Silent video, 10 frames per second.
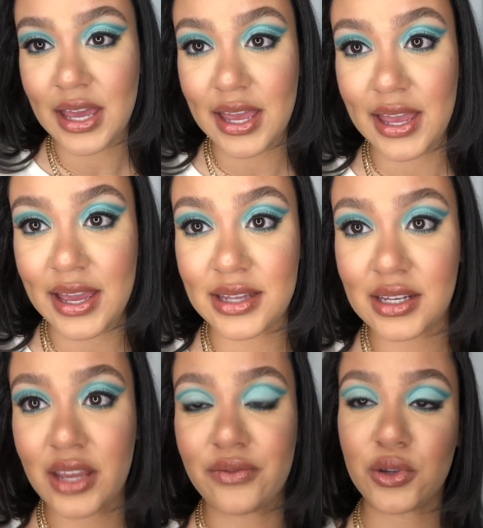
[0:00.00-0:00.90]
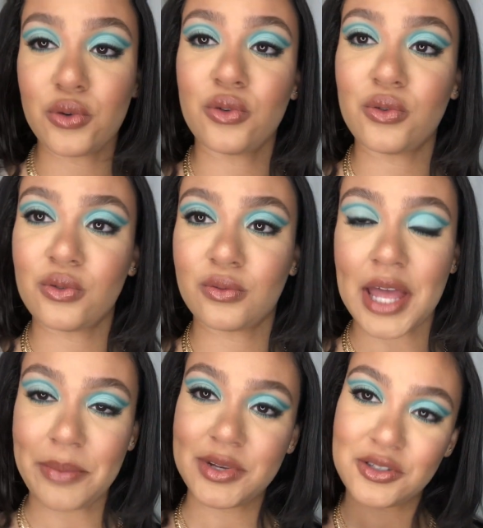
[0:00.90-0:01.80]
And if you
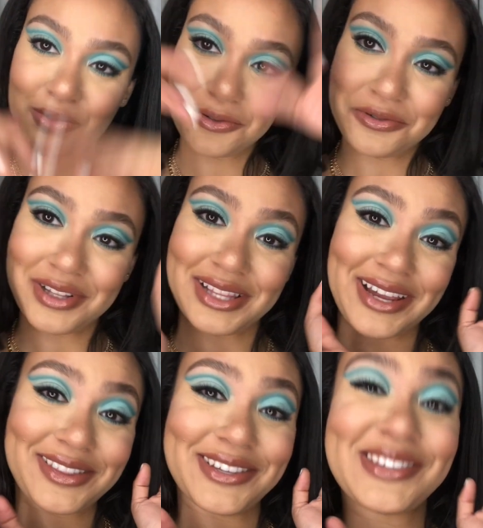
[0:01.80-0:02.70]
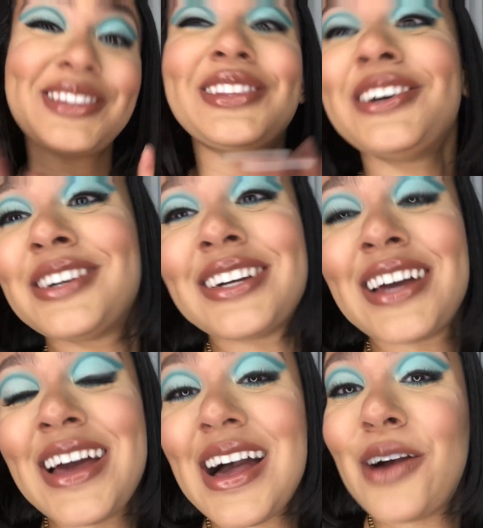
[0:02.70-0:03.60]
happen to like this look
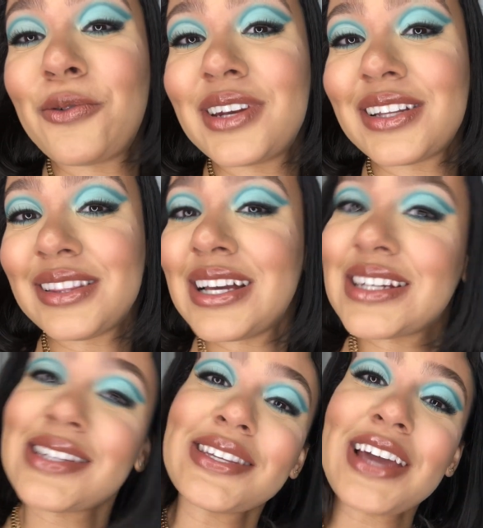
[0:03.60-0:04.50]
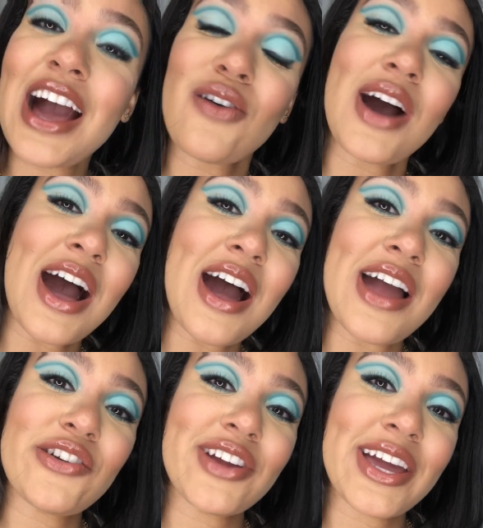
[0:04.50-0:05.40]
and would like to see how
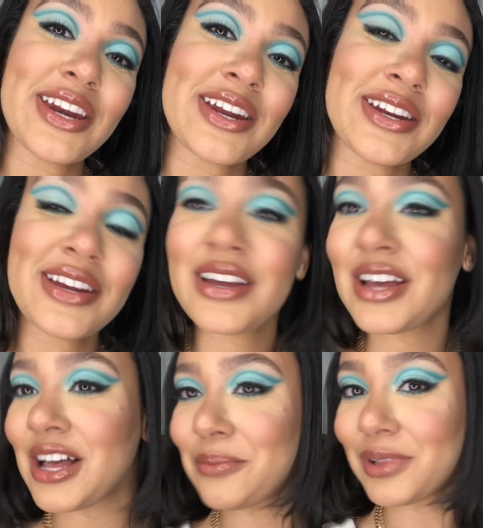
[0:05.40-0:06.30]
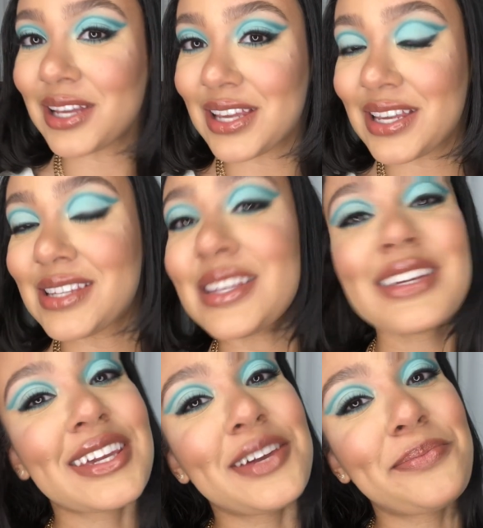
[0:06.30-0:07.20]
I created it, please
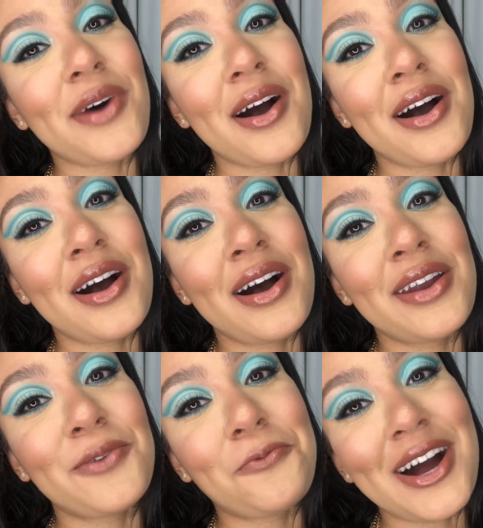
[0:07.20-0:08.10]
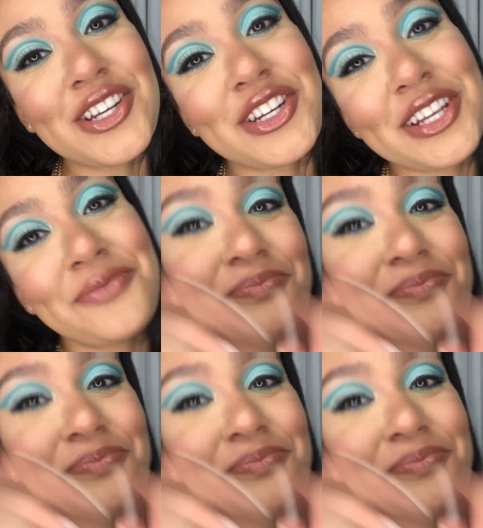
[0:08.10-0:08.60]
keep on watching.